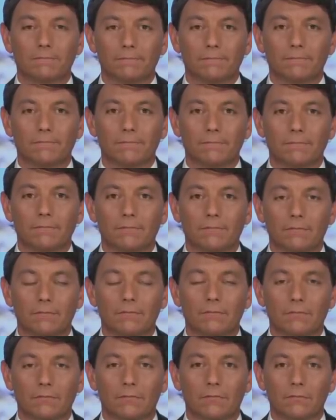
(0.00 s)

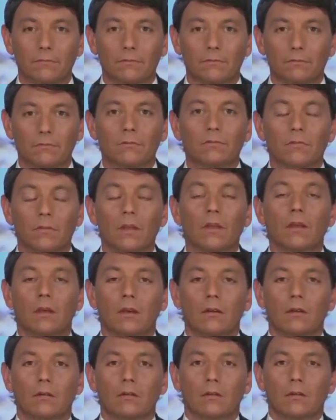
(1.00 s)

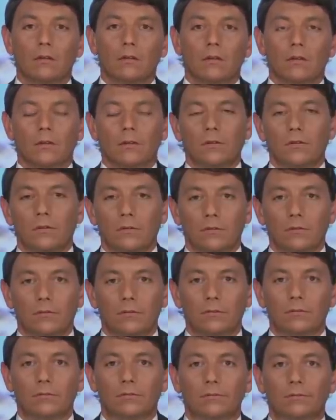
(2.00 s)

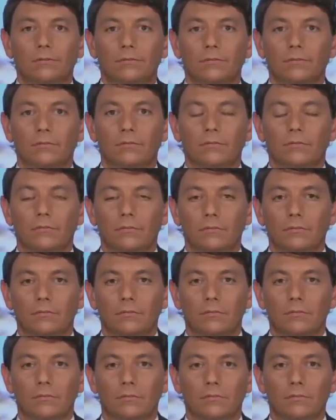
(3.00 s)

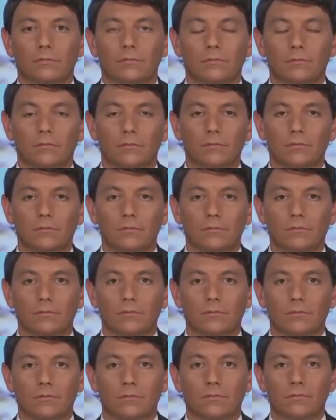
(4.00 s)

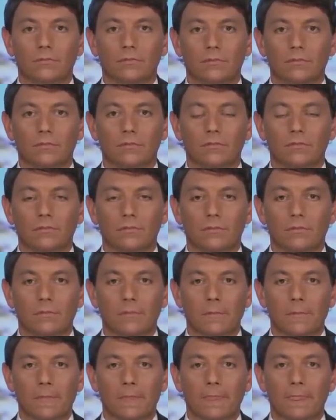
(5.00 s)

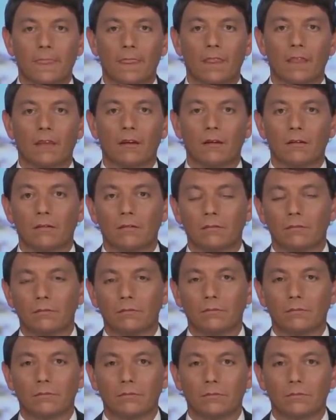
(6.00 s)

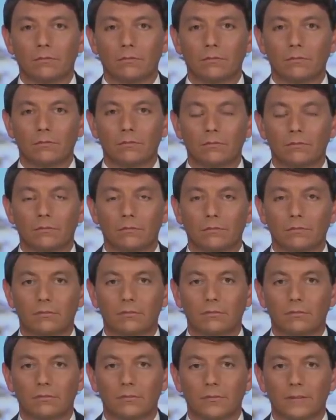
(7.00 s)
No words are spoken by the person on screen.